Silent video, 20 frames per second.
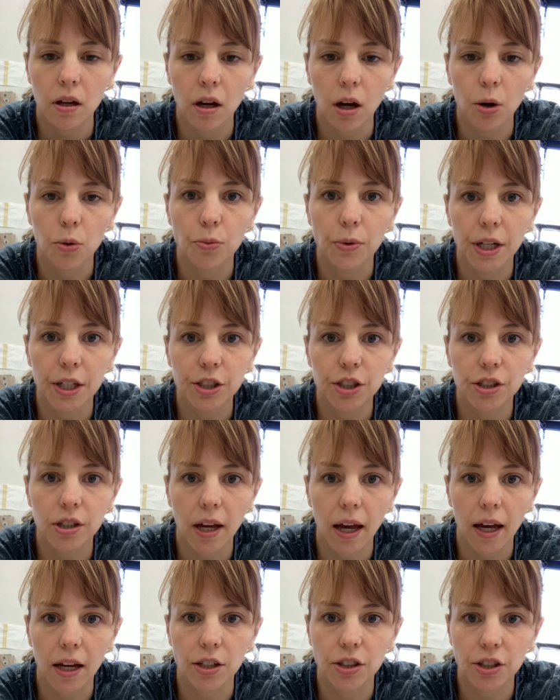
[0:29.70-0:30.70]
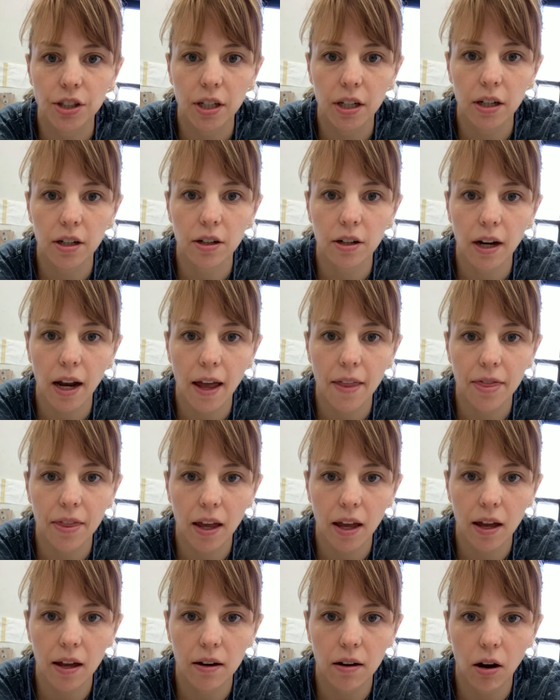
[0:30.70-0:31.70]
a ridged edge here, and
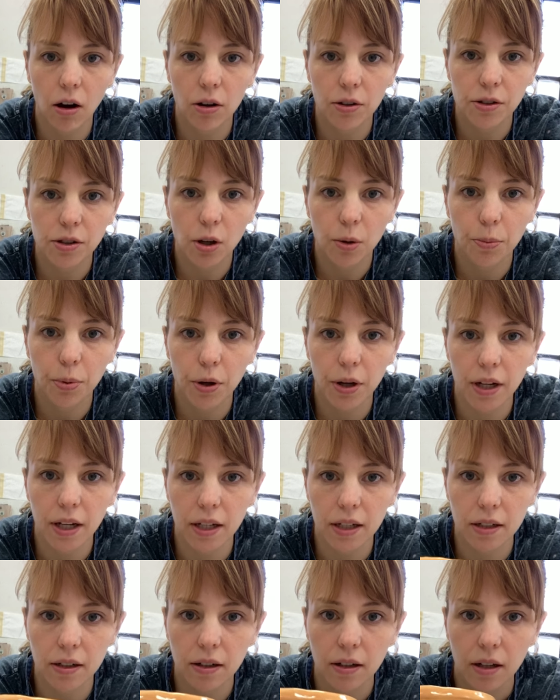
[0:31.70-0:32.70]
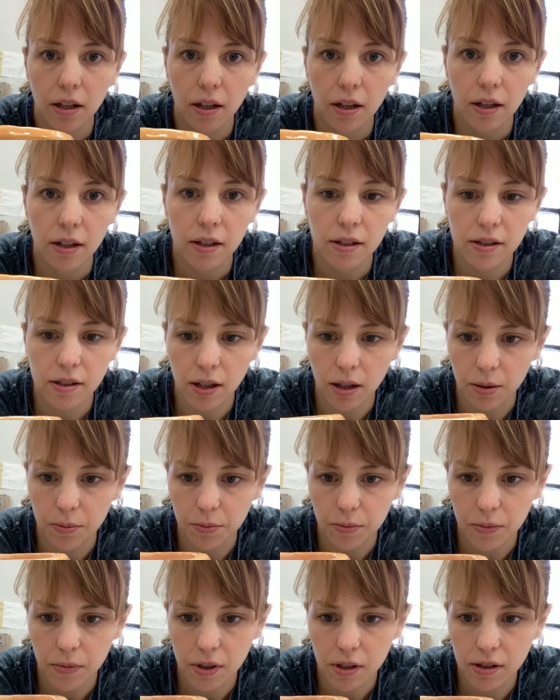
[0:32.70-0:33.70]
then also put in some
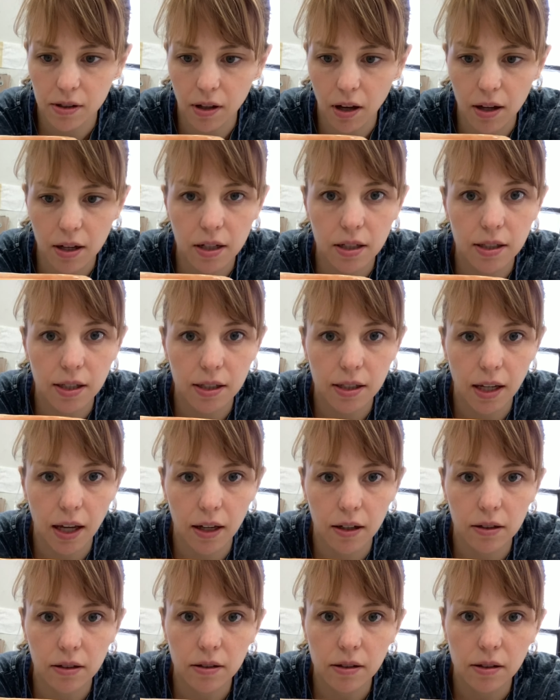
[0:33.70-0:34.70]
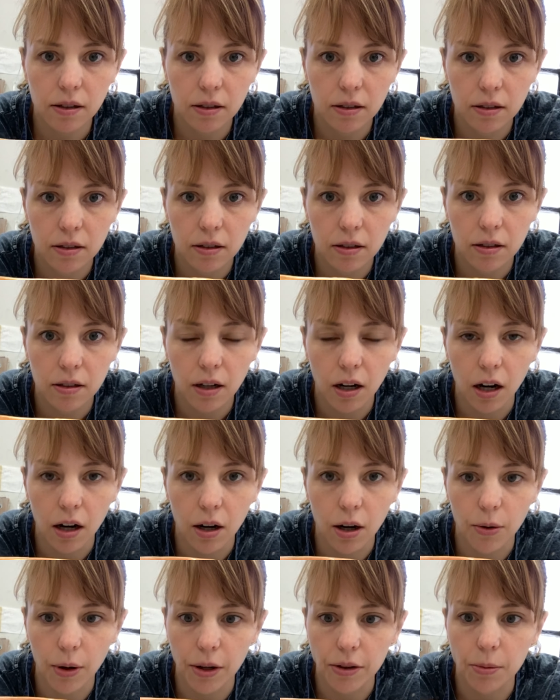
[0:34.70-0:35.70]
sun details
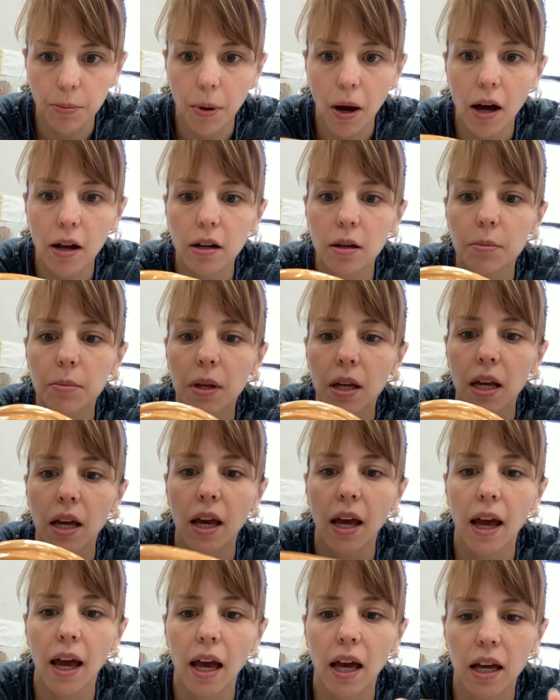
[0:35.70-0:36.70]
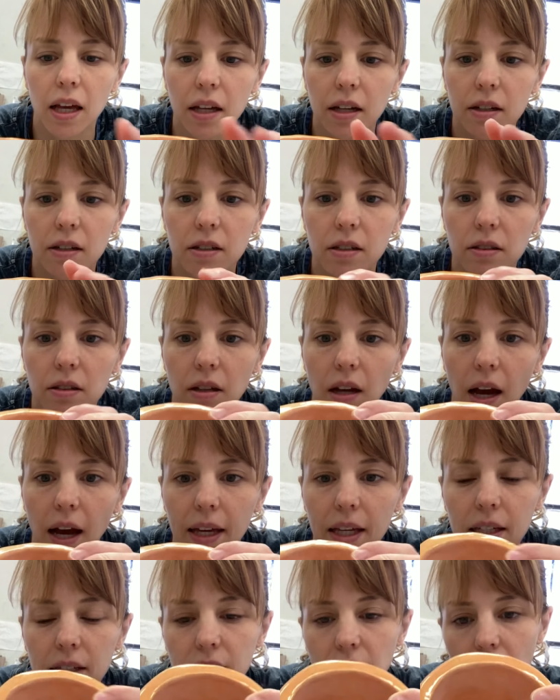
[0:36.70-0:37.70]
on the bottom. And I
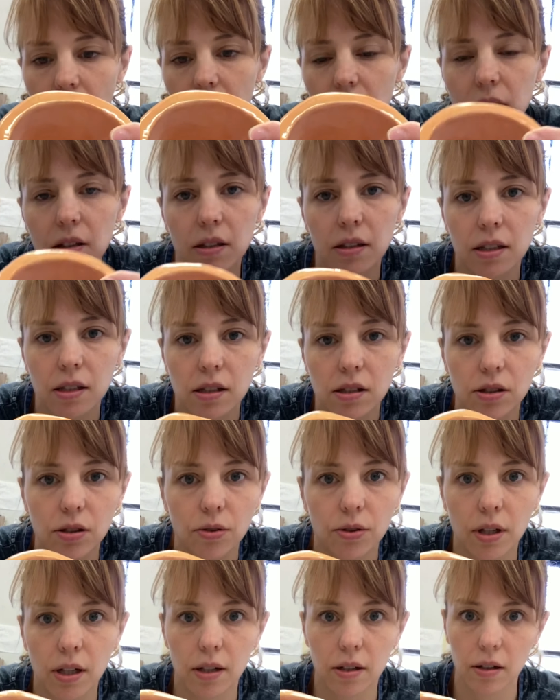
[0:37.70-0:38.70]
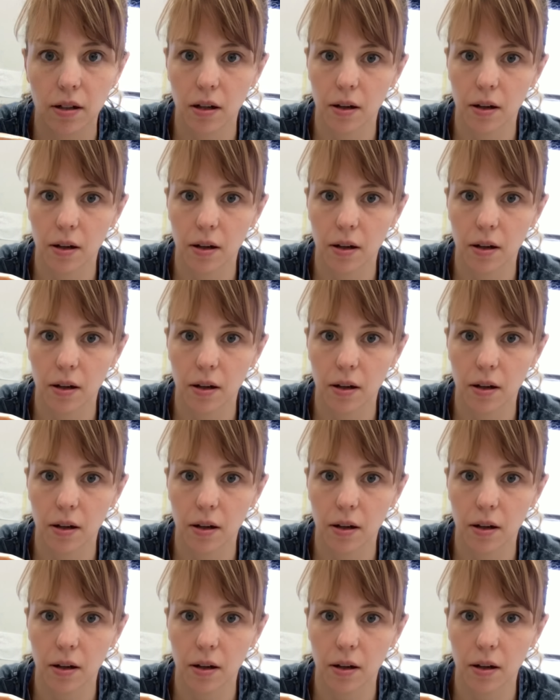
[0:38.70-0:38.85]
can tell that this student